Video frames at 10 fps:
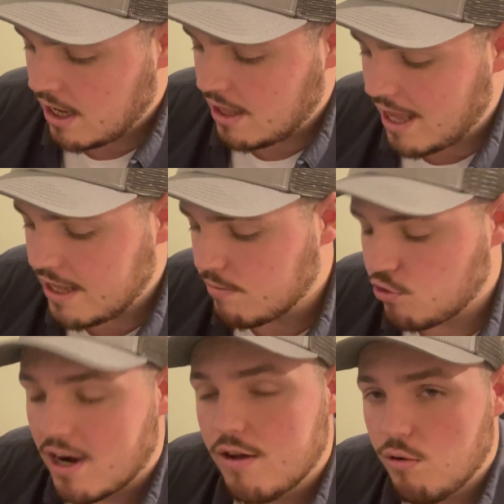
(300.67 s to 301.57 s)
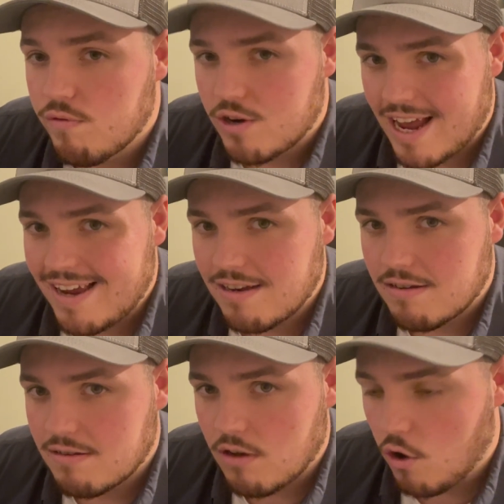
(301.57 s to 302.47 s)
letting them dry overnight
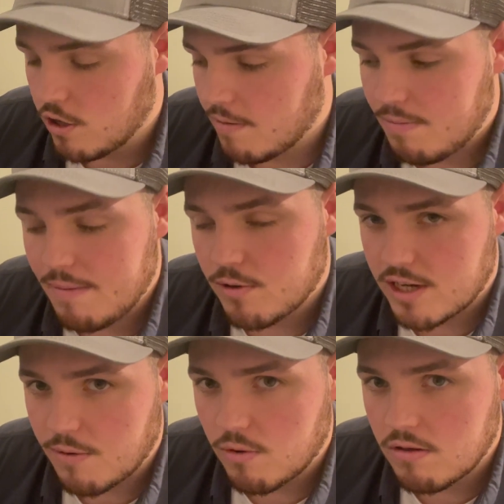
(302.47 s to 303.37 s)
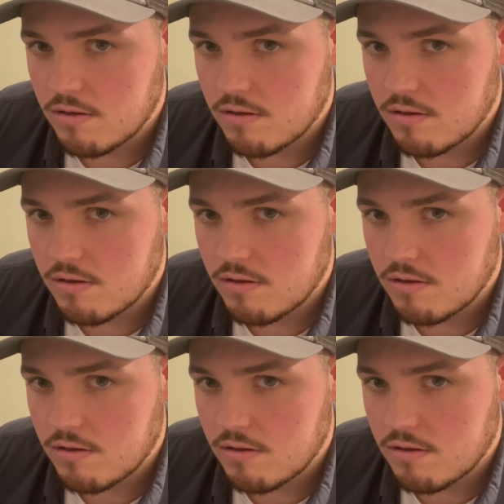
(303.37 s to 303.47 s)
on a paper towel,